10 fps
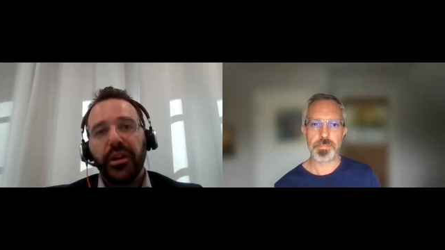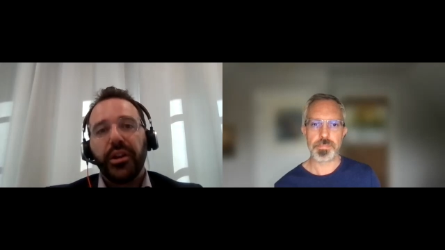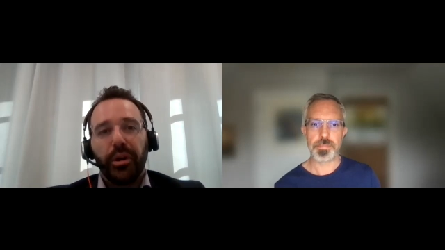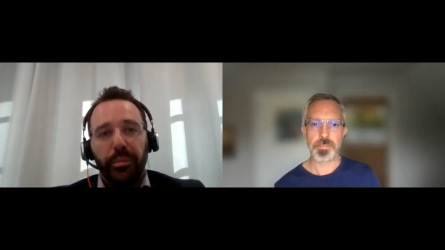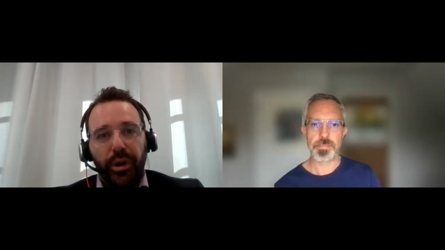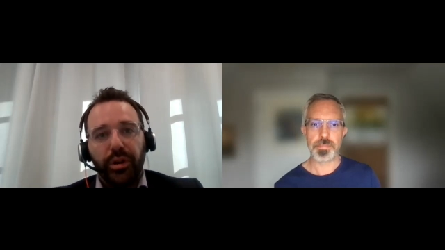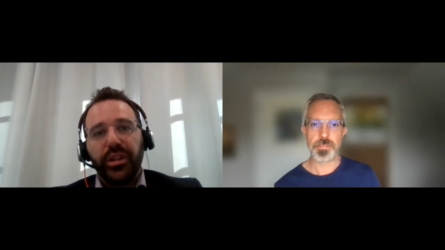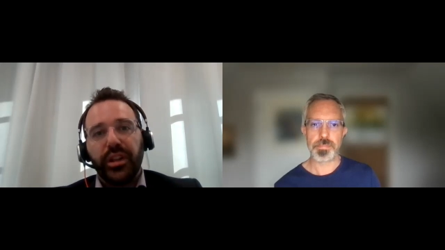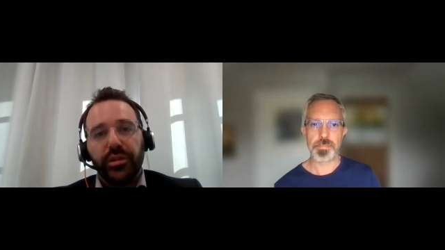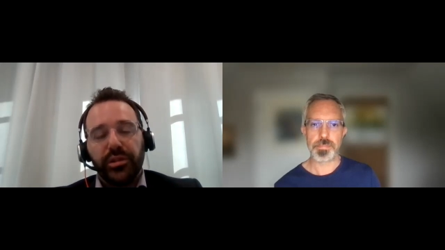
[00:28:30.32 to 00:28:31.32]
Speaker 1: you know, better
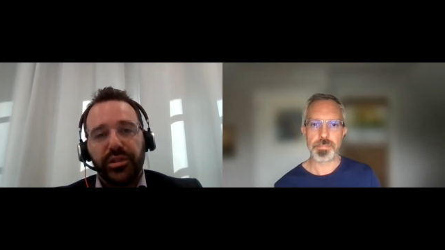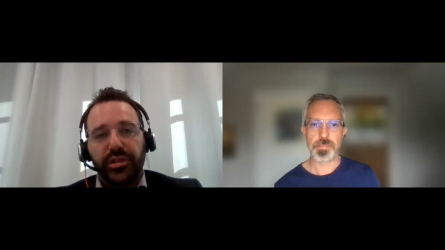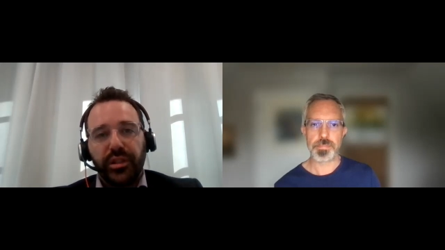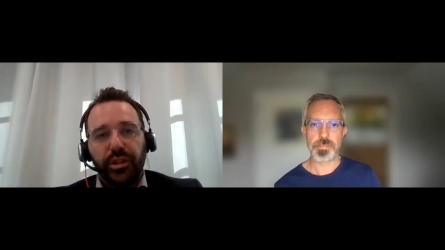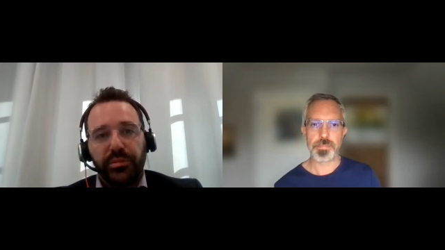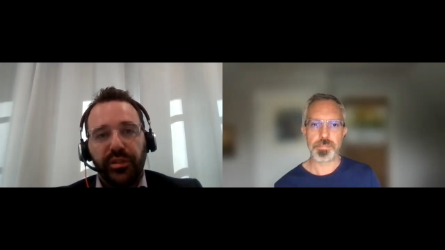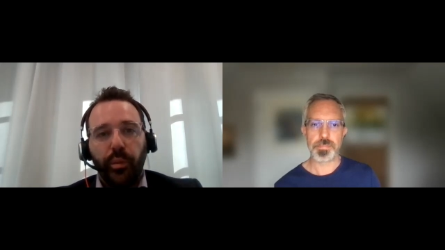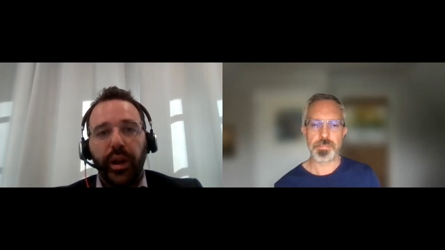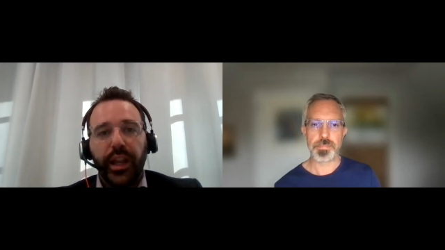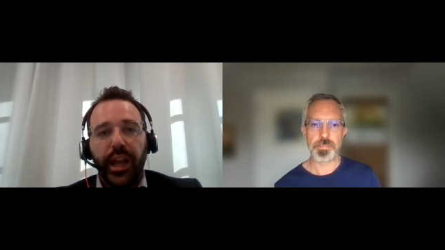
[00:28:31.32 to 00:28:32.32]
deals in terms of
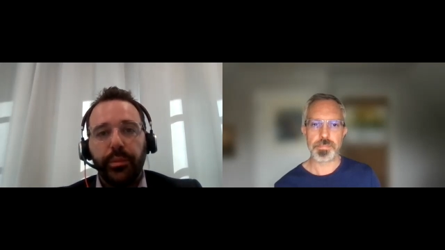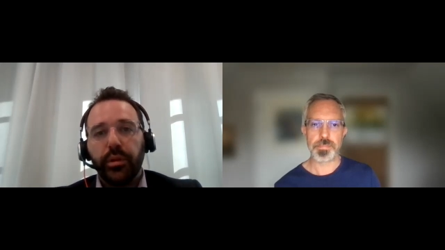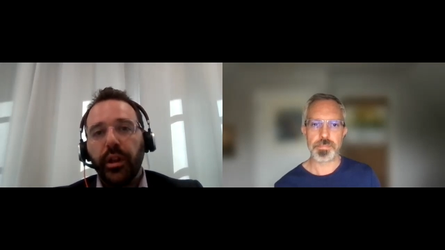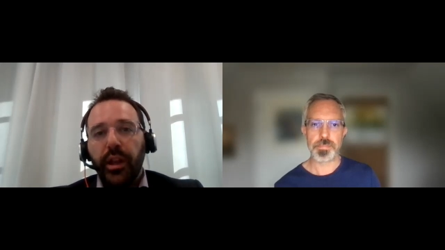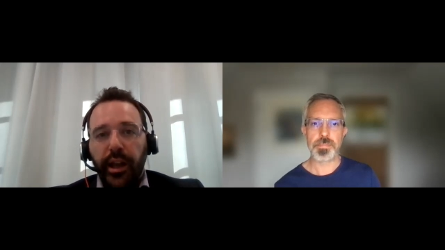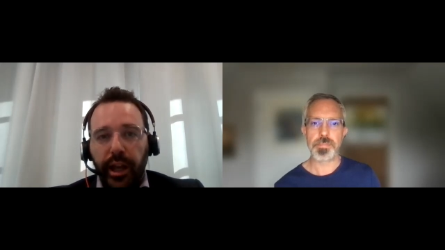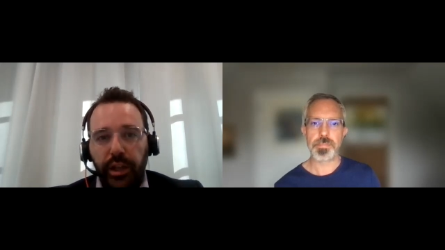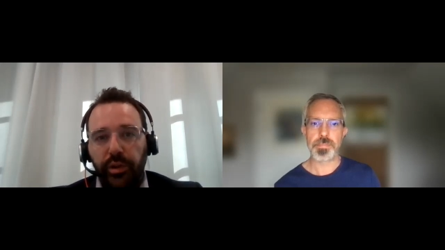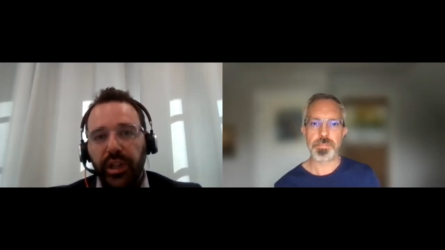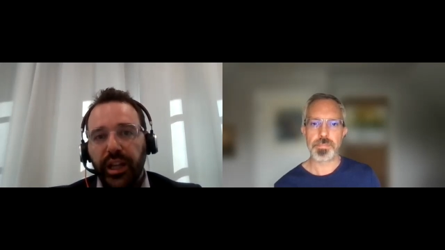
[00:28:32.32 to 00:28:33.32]
white label, and
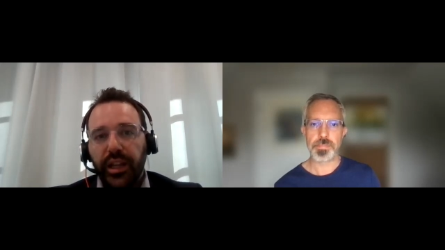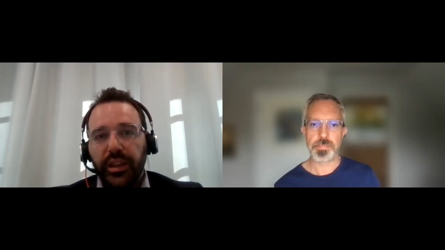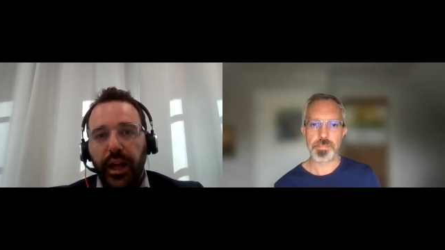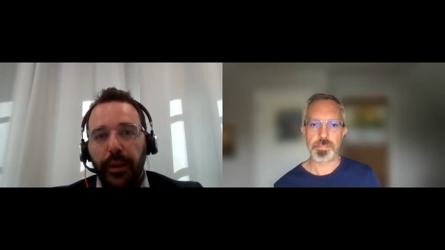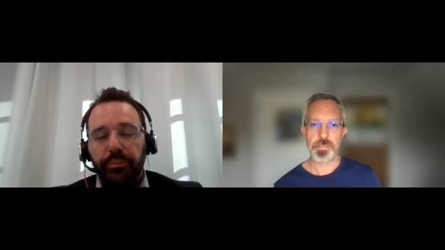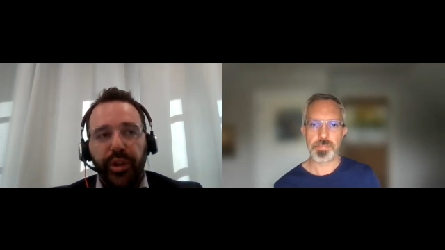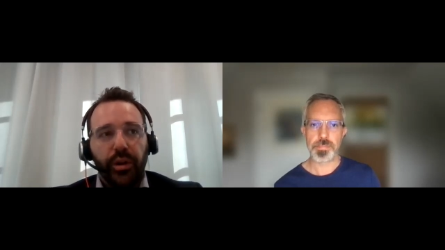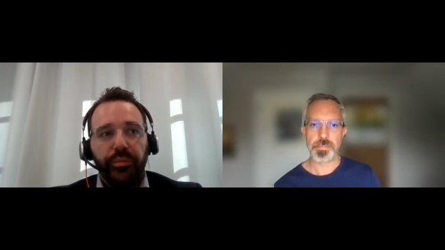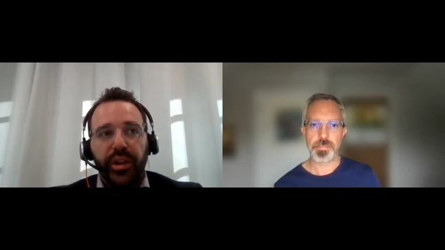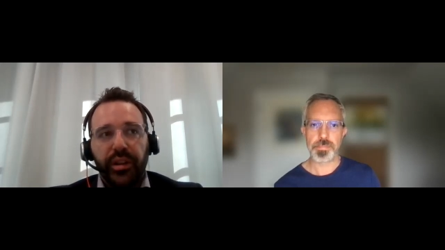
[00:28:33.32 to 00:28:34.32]
you really get that, you know,
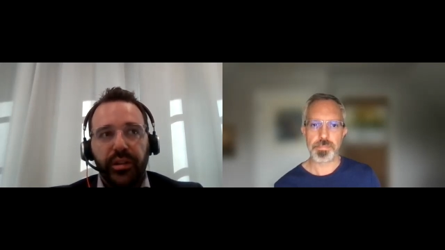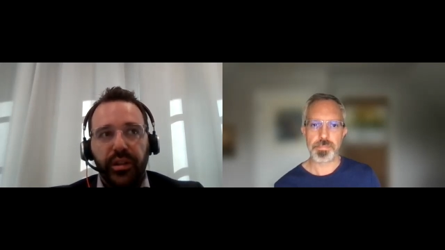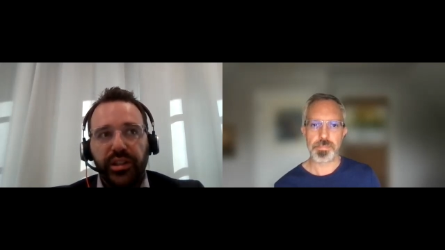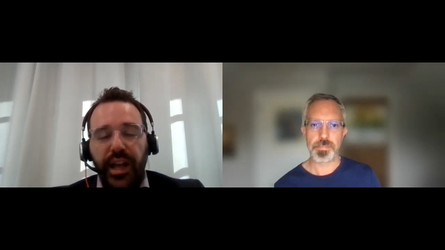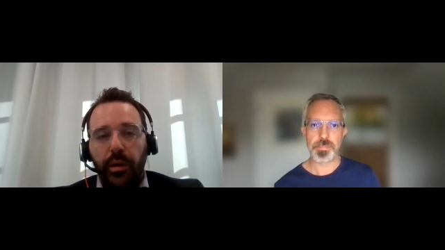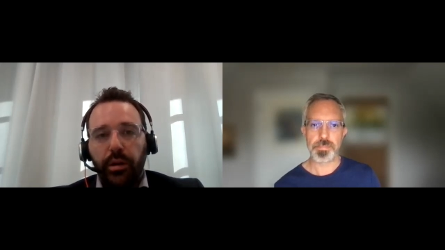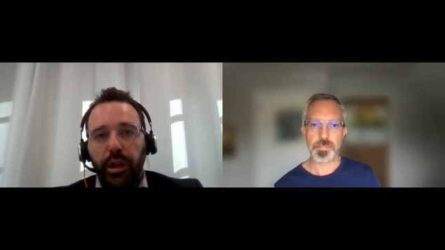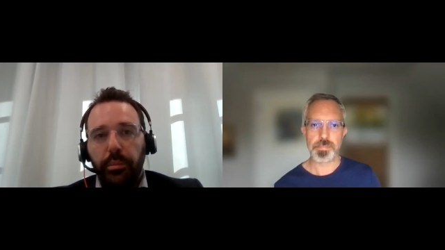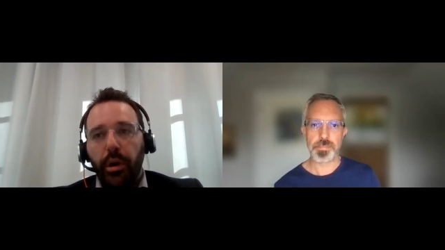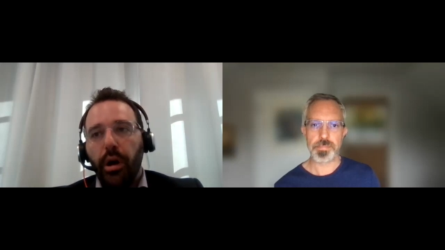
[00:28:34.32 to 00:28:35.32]
discount
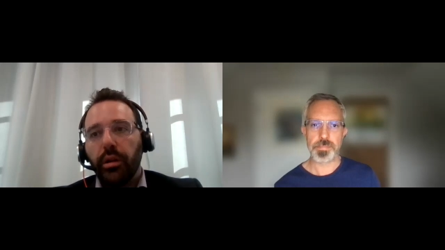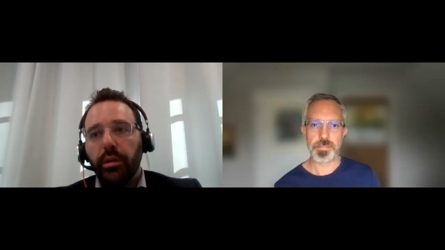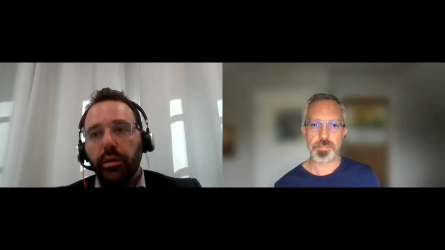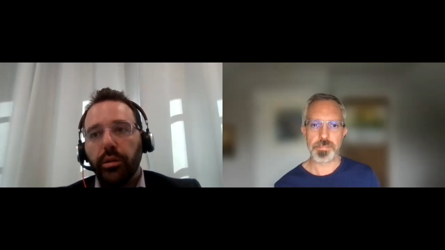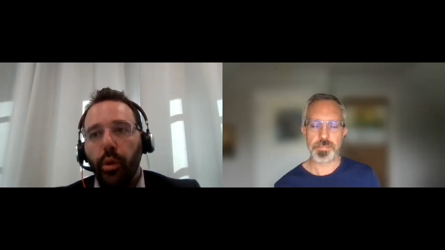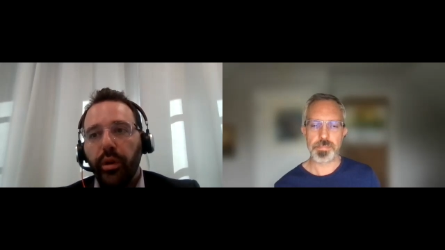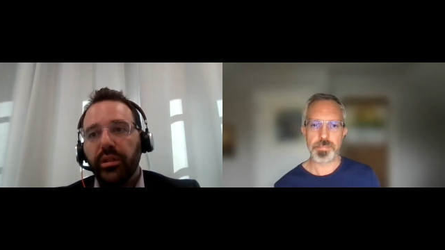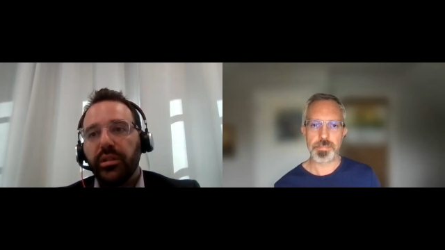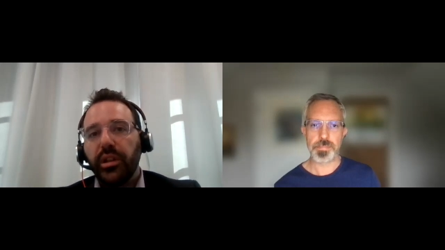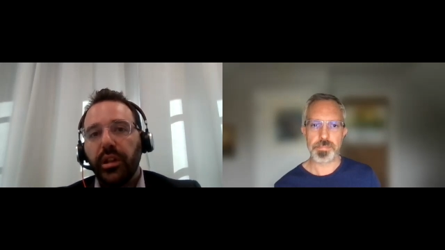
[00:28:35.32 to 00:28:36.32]
club model,
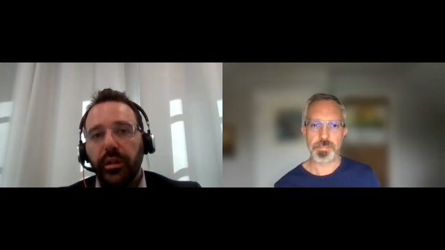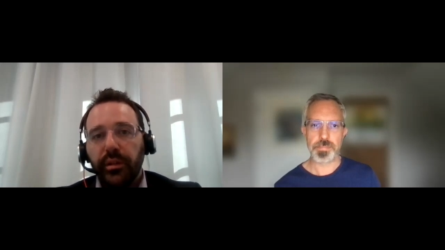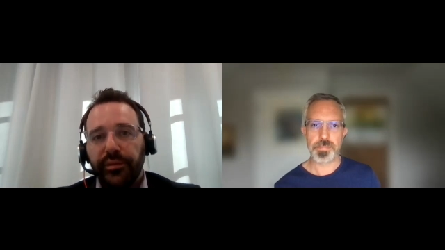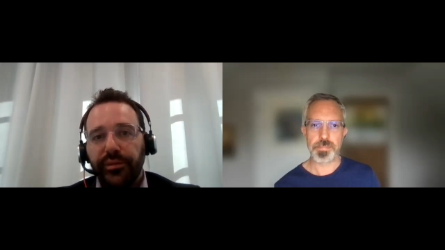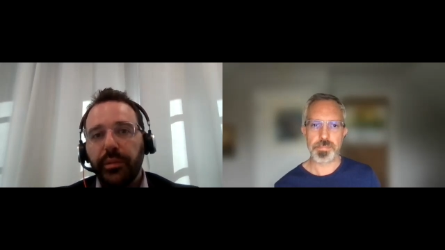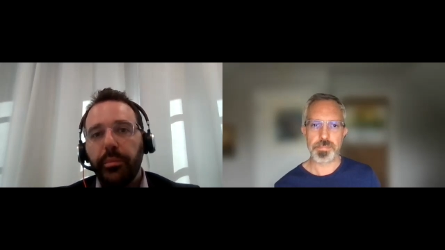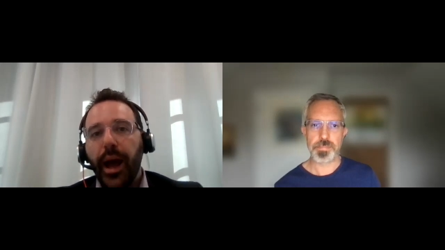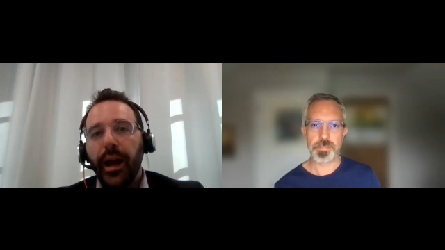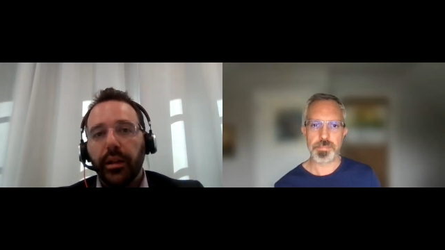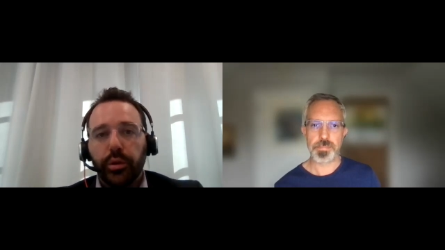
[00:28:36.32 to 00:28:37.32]
loyalty,
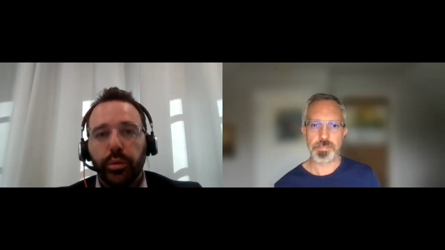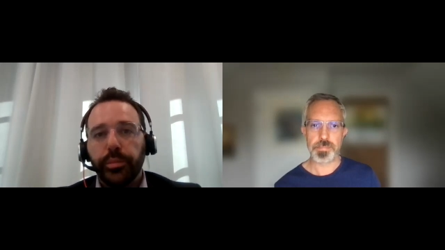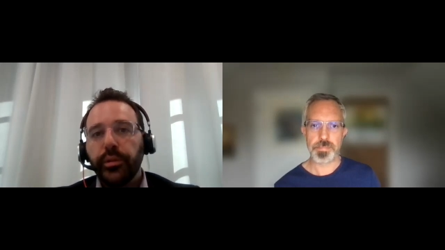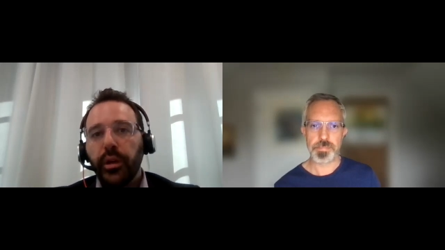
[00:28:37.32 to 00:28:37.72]
feedback loop.